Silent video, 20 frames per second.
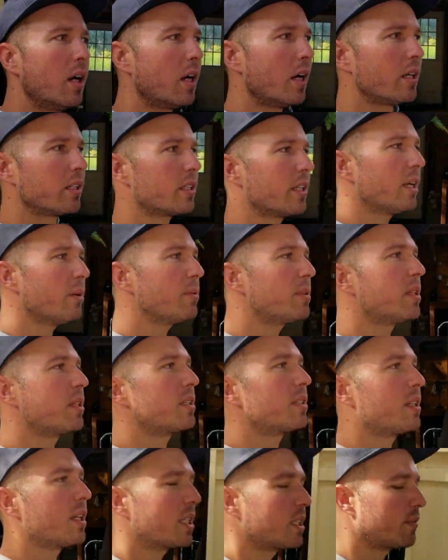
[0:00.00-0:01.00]
right, so that was
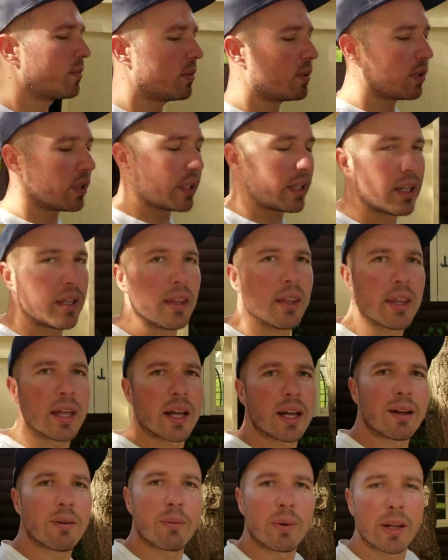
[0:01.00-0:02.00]
successful in
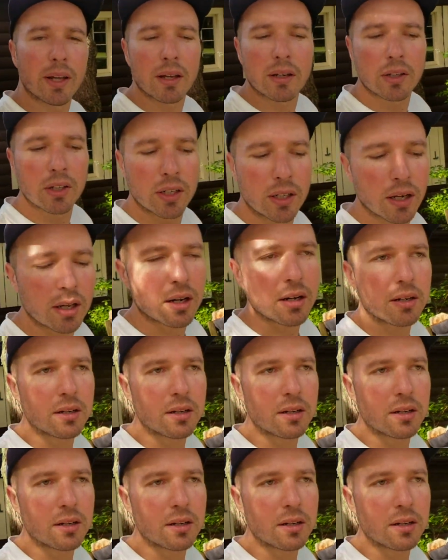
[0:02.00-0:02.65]
that we actually got it